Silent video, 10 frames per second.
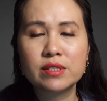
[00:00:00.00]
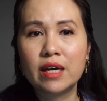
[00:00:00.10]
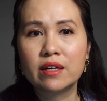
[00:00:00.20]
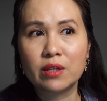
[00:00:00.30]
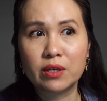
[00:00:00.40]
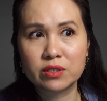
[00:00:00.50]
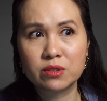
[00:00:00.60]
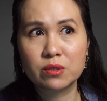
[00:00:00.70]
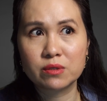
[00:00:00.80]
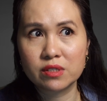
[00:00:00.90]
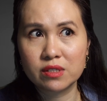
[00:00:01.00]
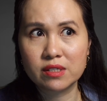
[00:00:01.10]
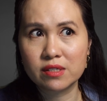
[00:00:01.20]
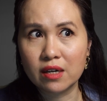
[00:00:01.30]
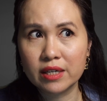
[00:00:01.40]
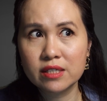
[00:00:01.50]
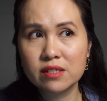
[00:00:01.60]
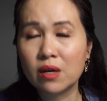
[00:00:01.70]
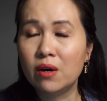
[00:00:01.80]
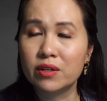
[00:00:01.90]
that a lot of their
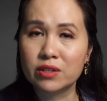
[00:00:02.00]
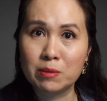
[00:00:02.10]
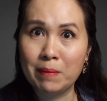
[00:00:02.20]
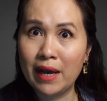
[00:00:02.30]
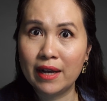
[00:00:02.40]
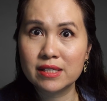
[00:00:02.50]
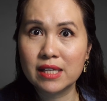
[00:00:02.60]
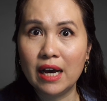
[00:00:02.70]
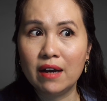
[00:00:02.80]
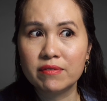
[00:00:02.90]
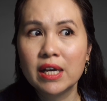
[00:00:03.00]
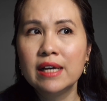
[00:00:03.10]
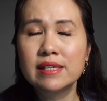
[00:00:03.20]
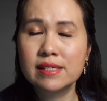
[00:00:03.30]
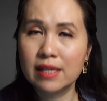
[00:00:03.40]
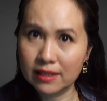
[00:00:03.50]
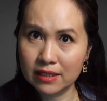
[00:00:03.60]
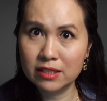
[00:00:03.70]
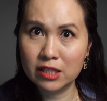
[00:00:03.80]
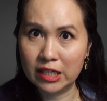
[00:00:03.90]
designs on their bags have
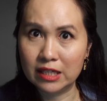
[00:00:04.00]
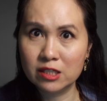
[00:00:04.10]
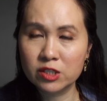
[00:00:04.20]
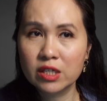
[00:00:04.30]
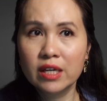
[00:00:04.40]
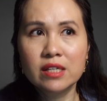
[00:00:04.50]
slightly changed.